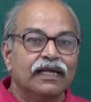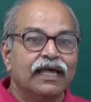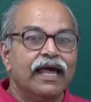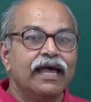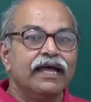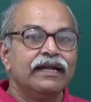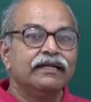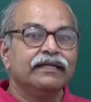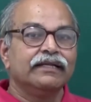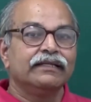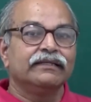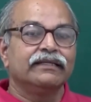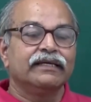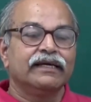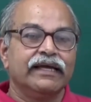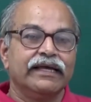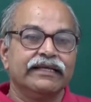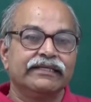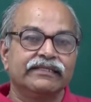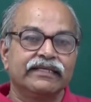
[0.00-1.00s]
And
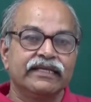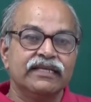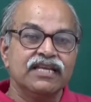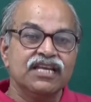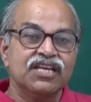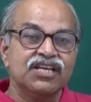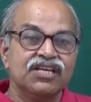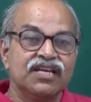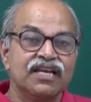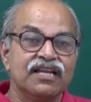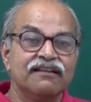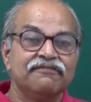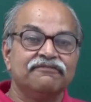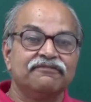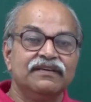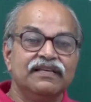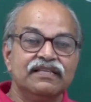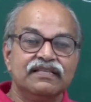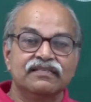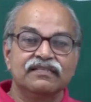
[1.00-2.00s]
the essential
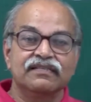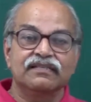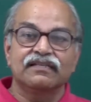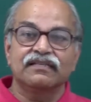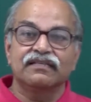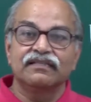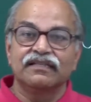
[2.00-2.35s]
features